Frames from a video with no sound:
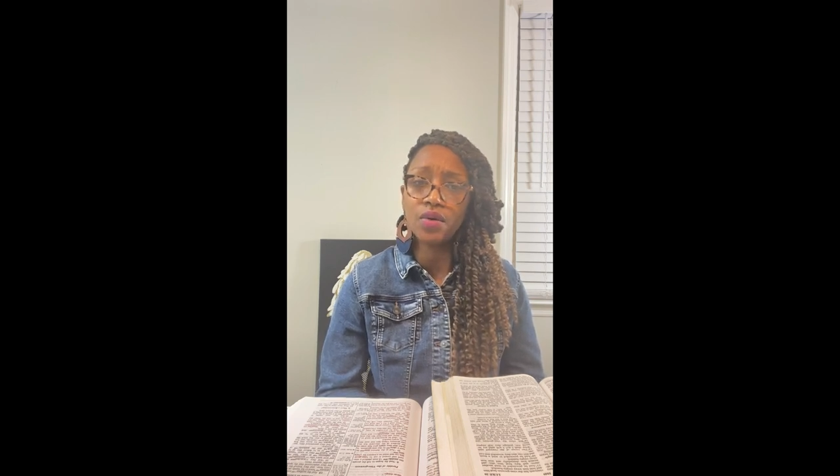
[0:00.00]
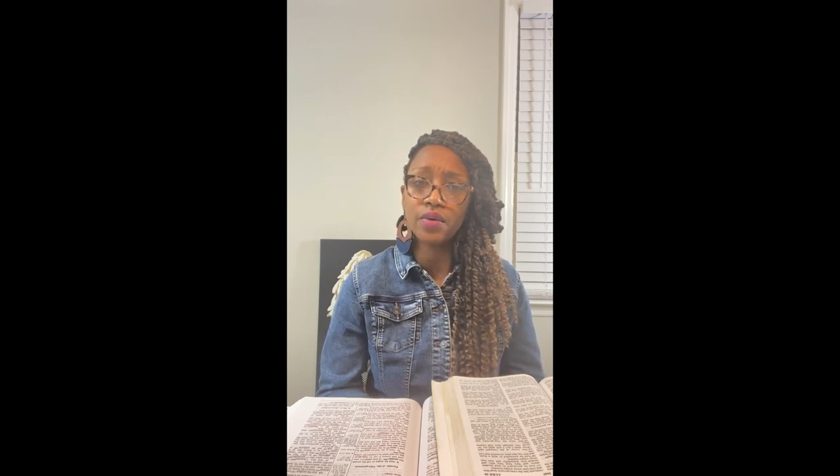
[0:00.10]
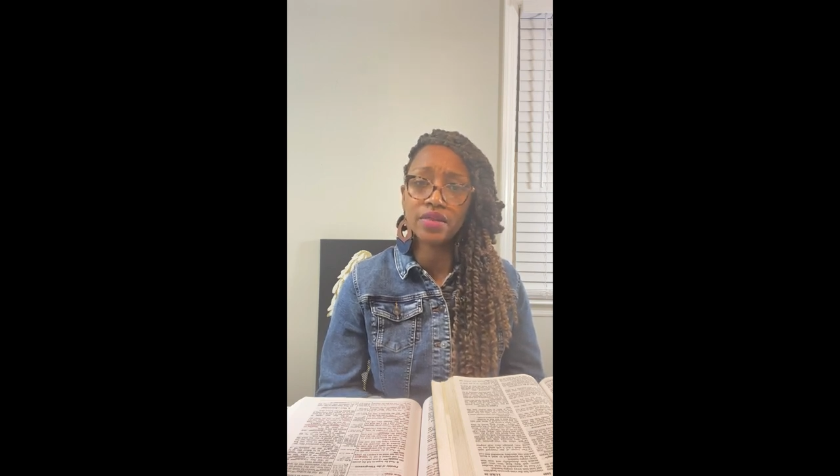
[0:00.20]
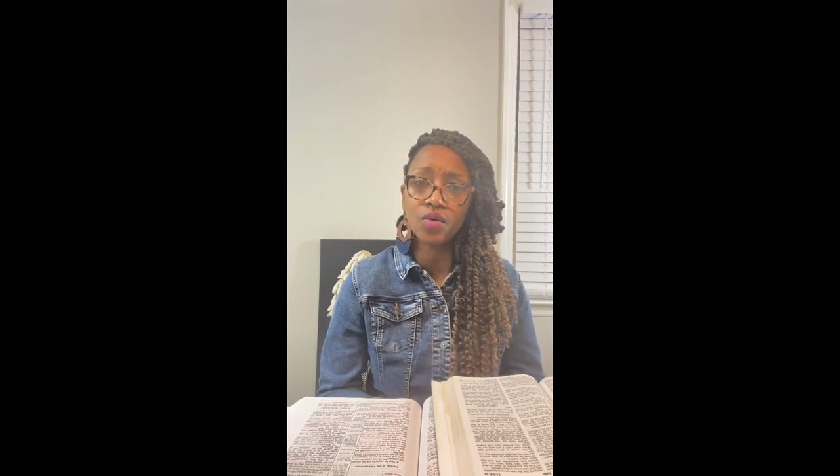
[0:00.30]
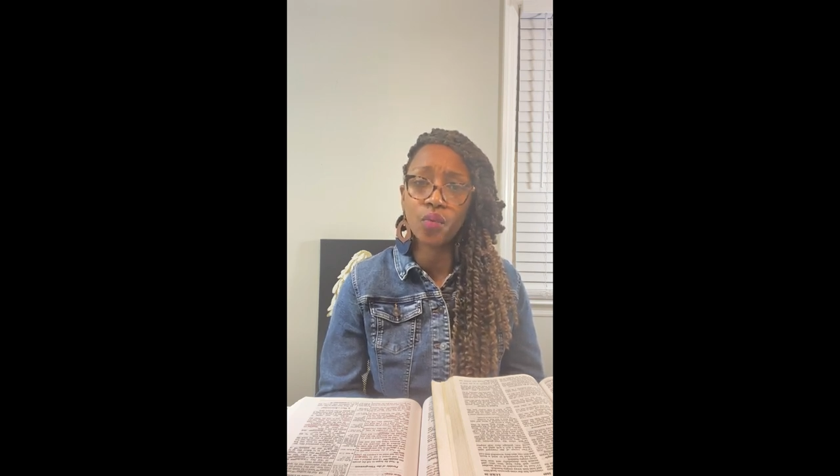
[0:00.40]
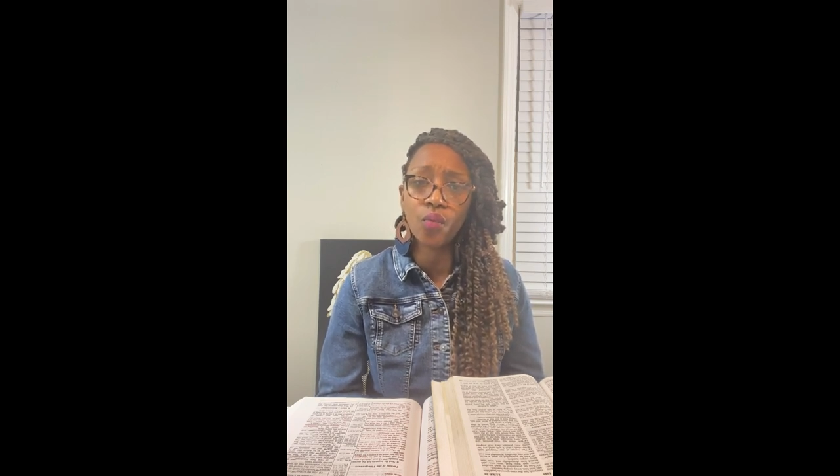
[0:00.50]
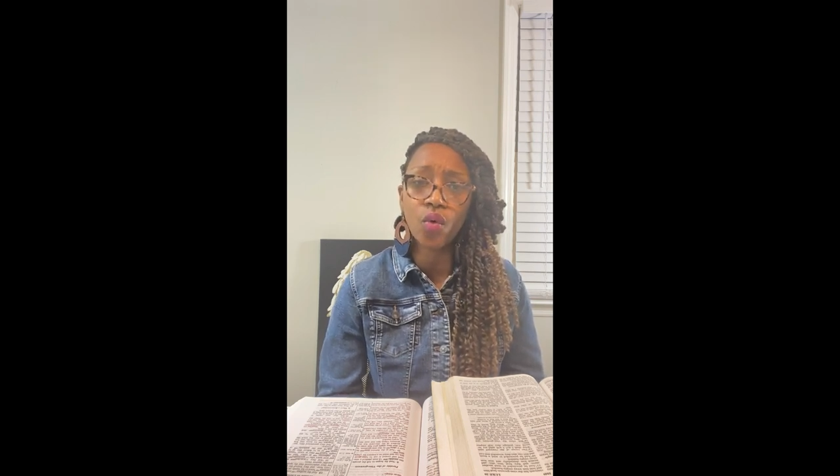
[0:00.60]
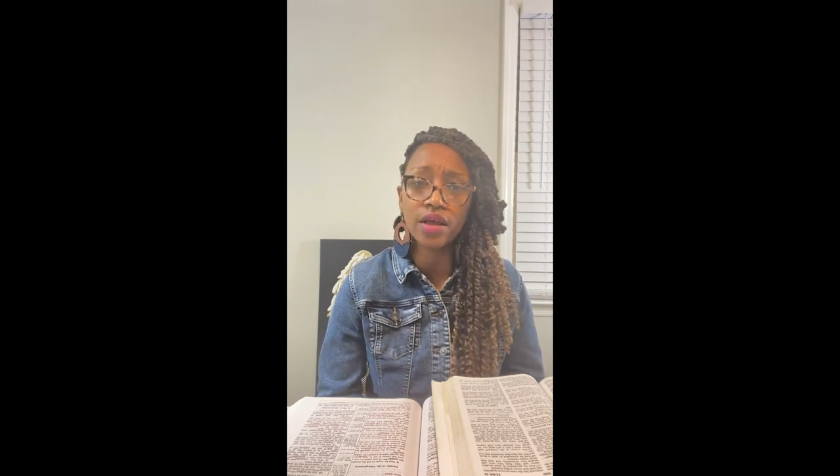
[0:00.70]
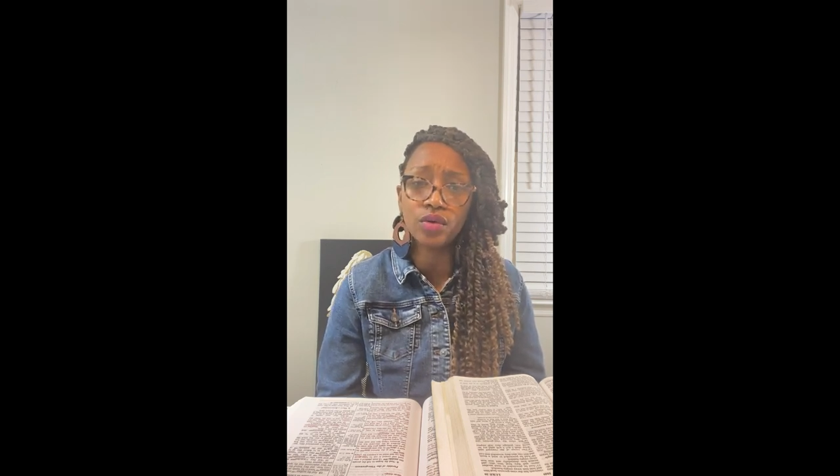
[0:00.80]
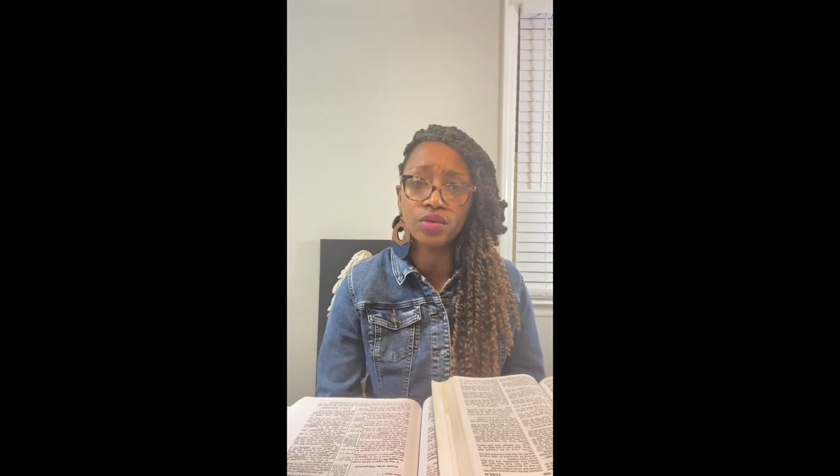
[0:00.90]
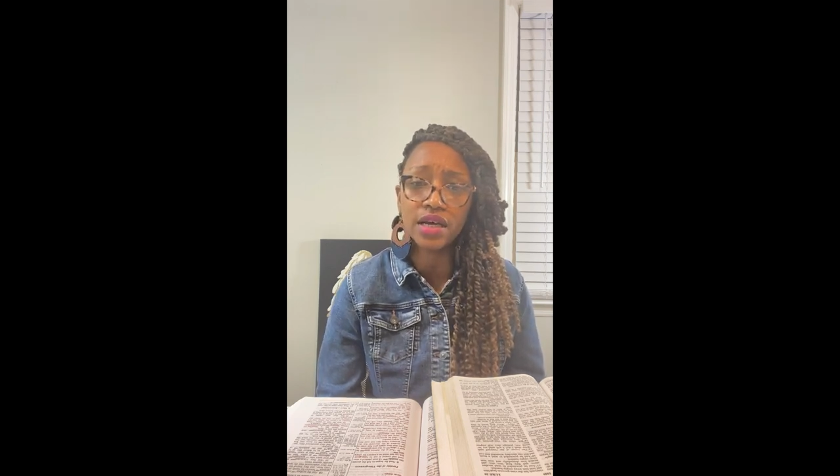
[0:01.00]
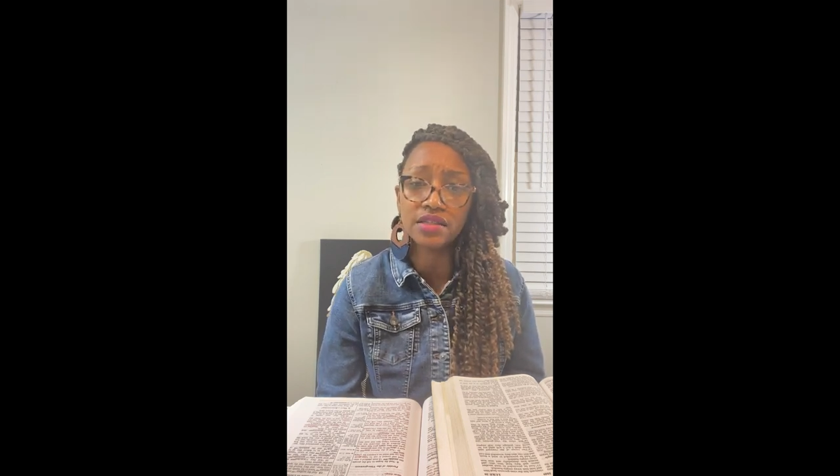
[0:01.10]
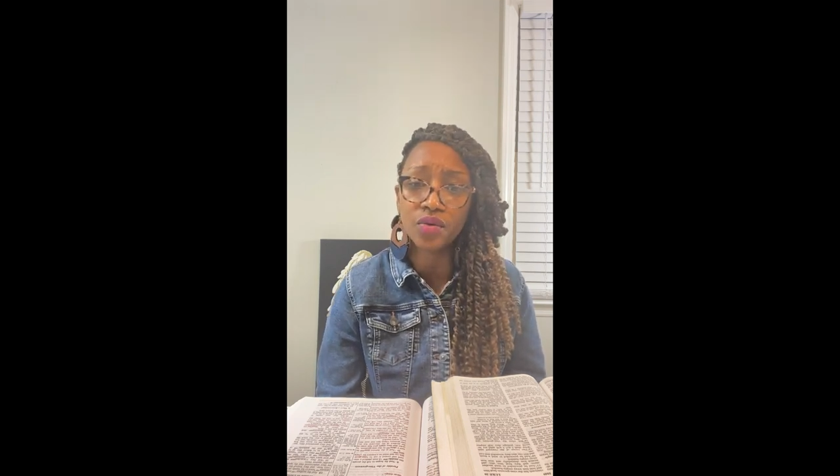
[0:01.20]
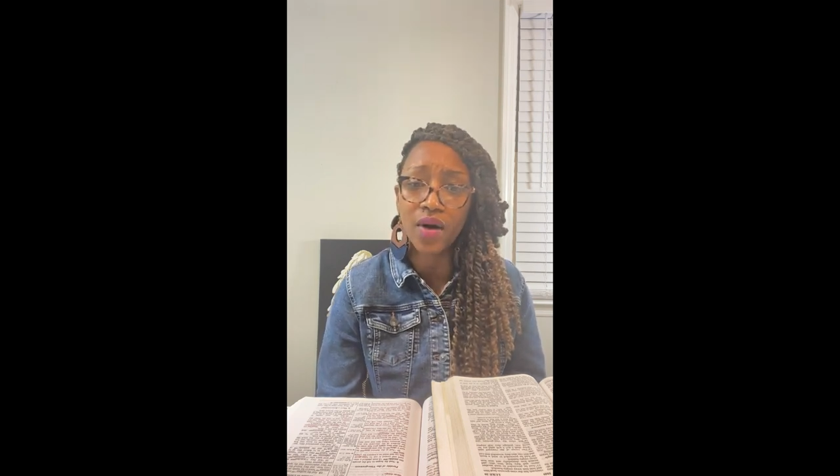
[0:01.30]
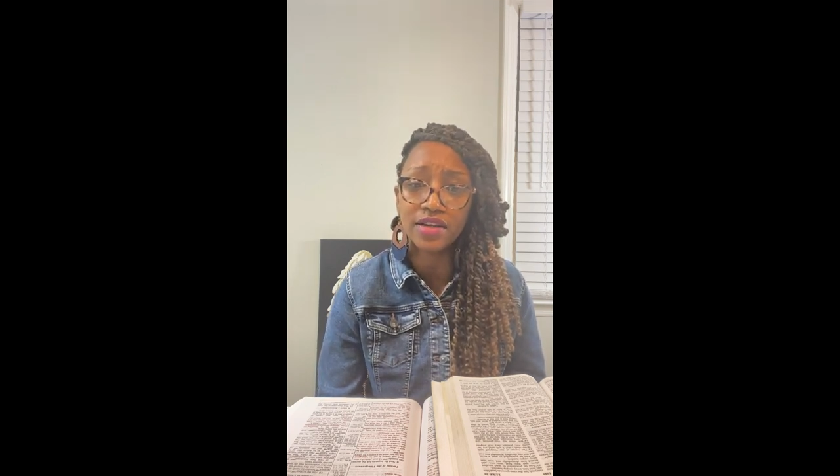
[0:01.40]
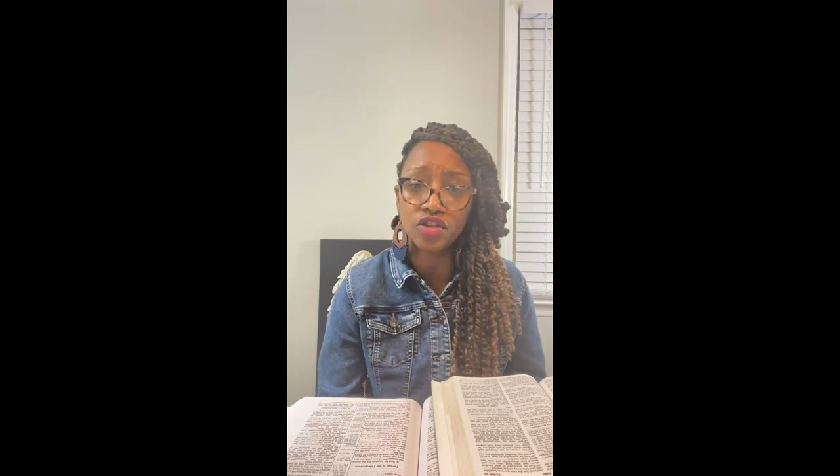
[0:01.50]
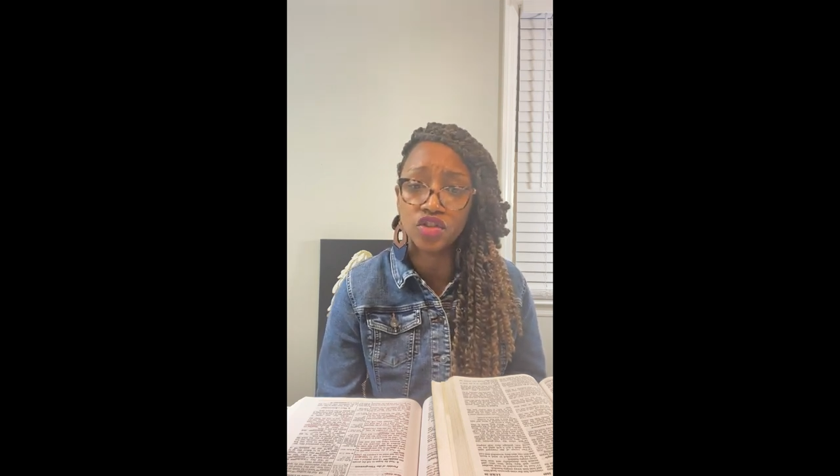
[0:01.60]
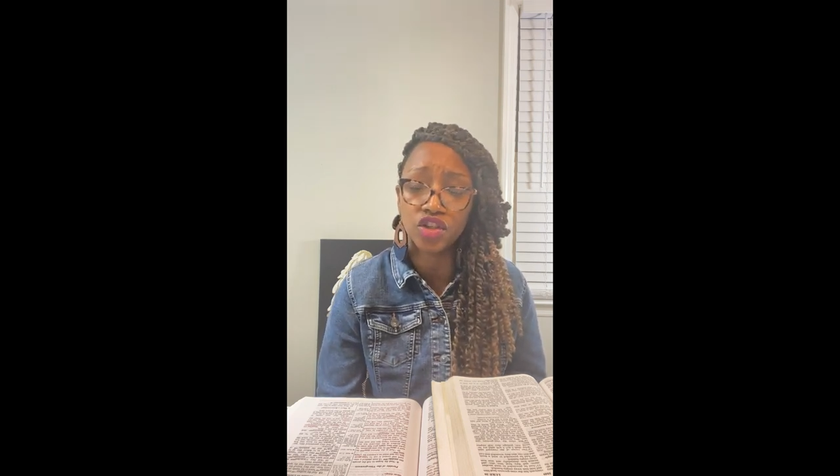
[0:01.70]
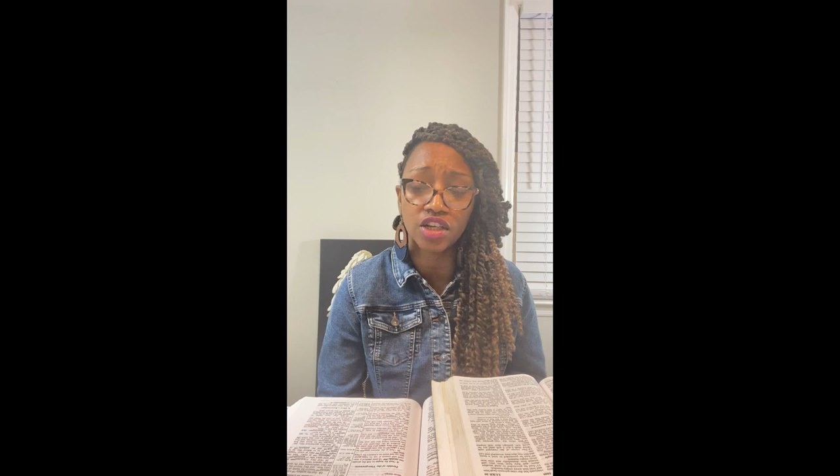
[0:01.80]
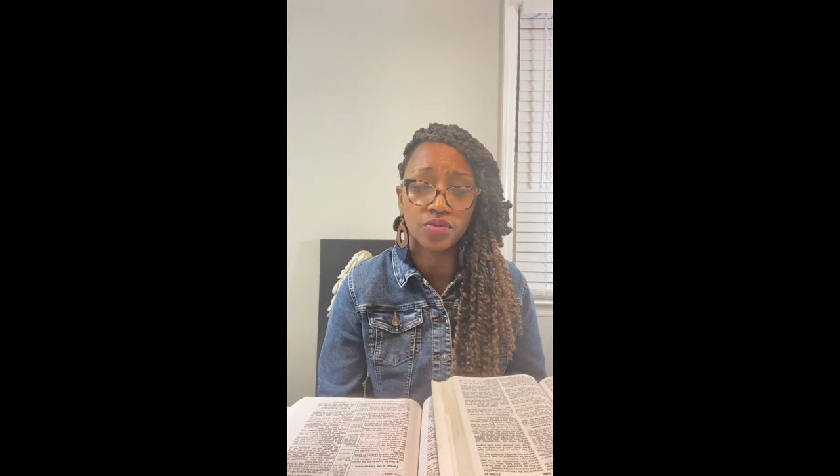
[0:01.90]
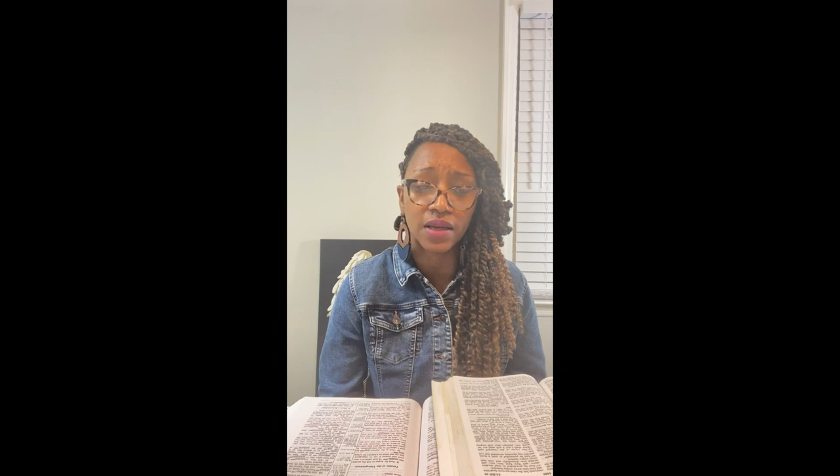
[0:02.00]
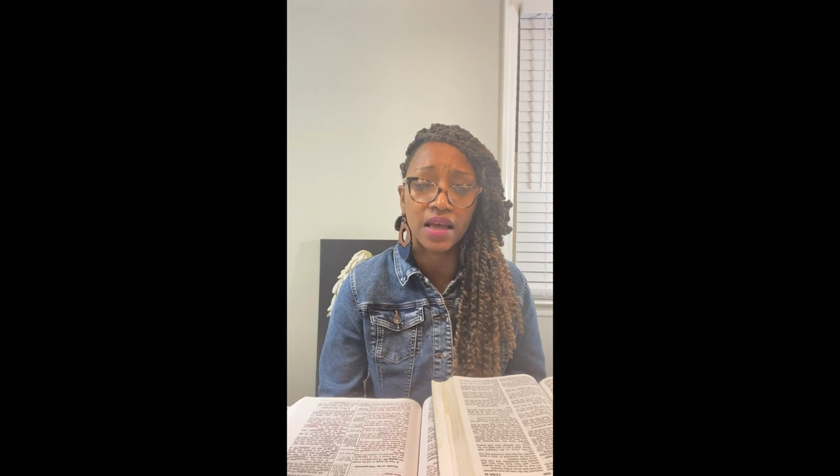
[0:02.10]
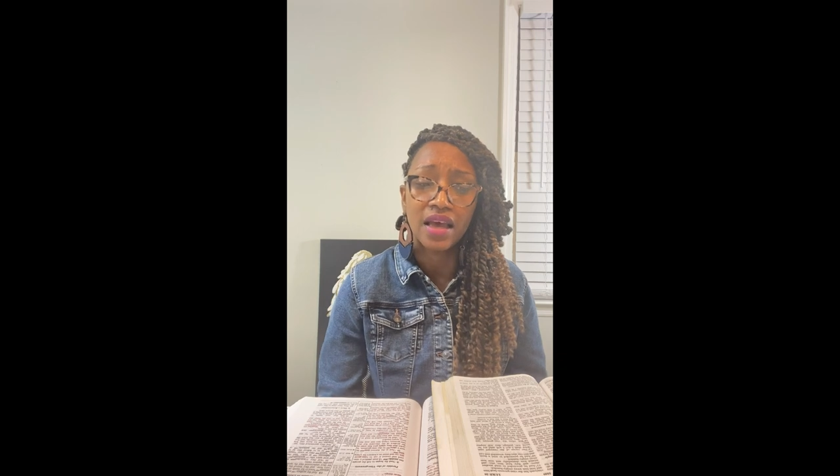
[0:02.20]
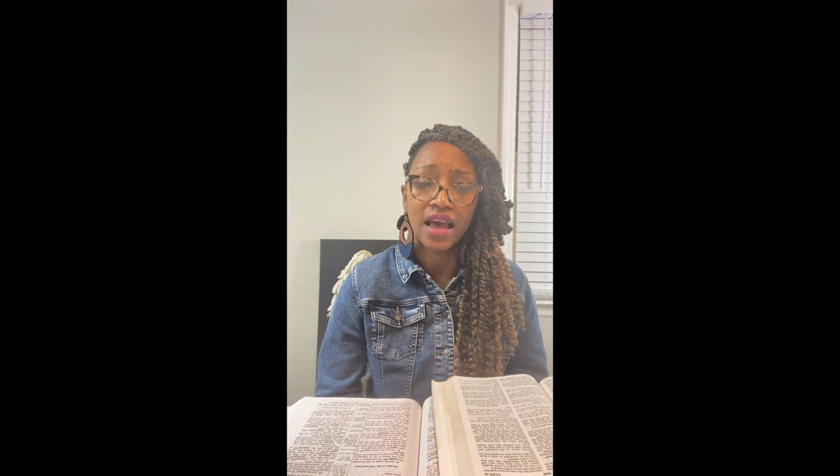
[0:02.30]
We were the one who does the righteous judgment,